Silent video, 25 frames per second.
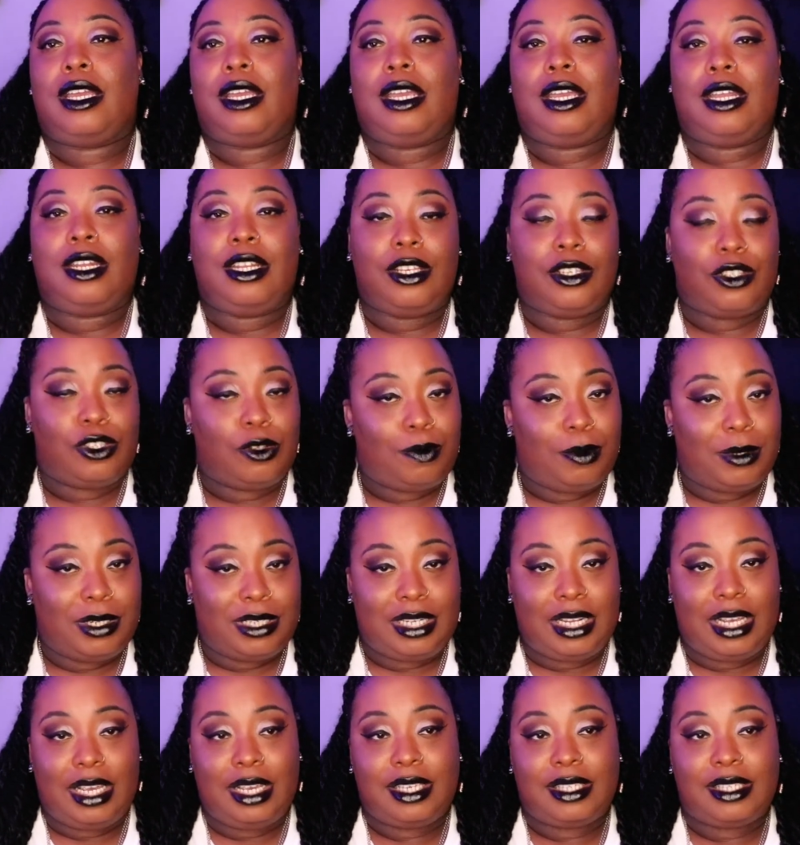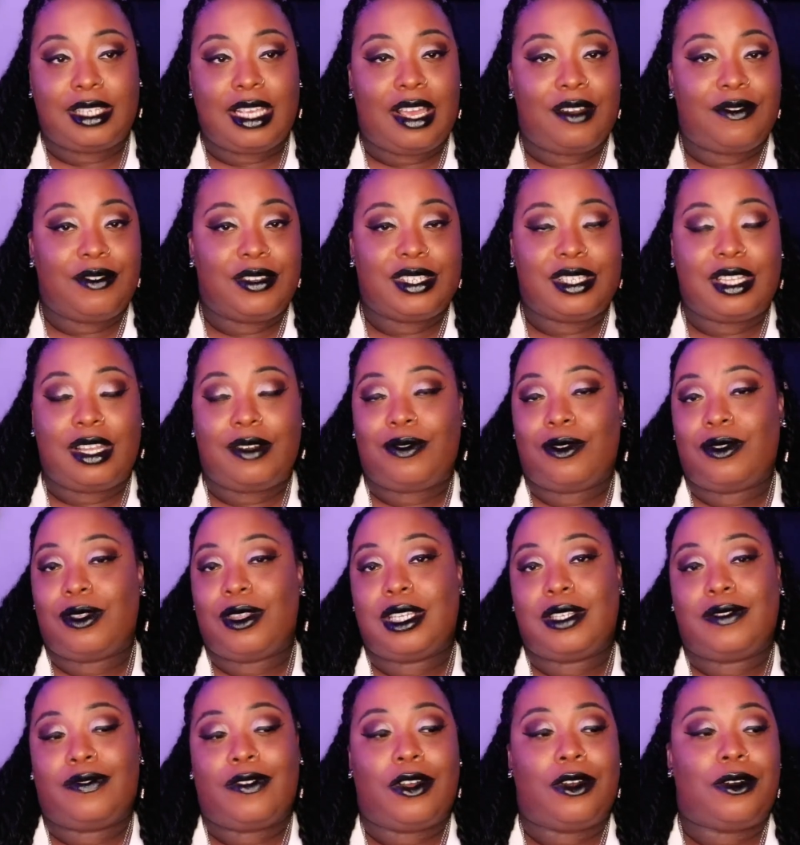any super tech savvy stuff on
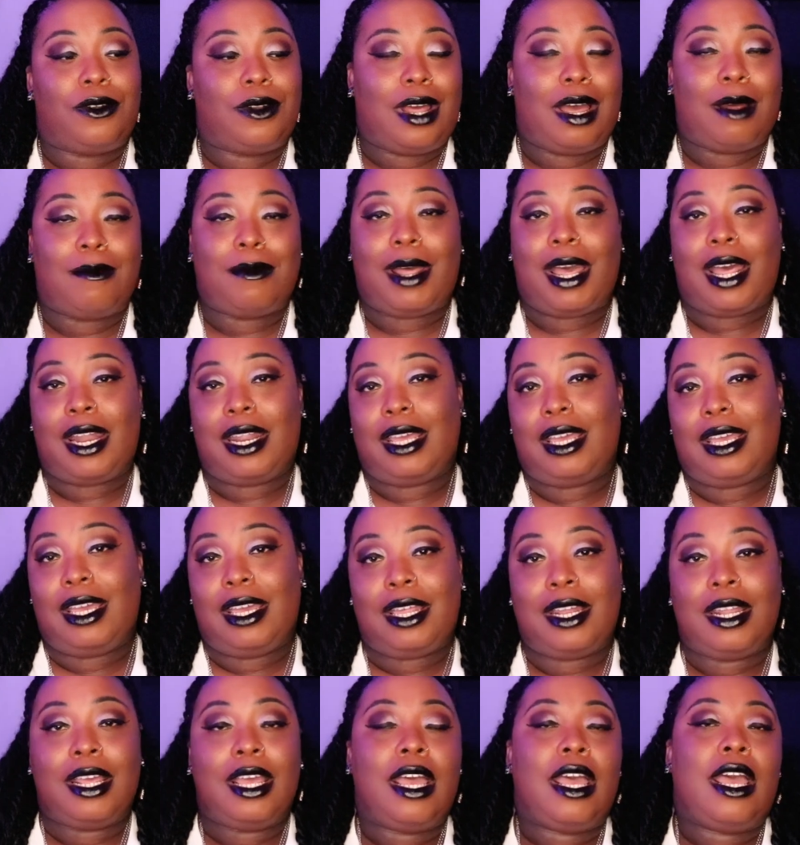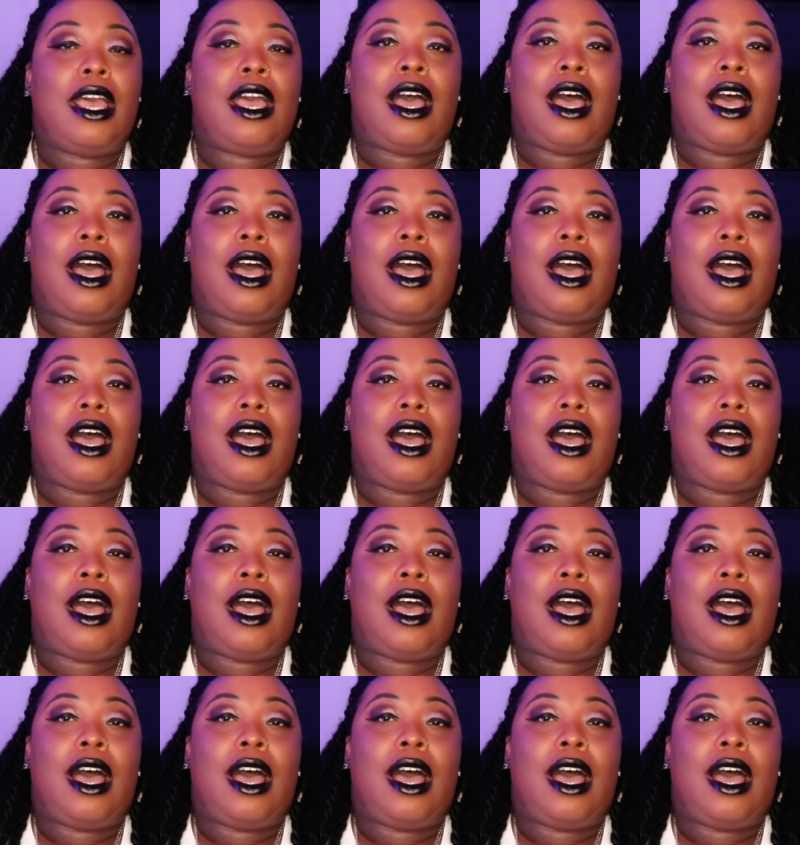this phone, I'm not it.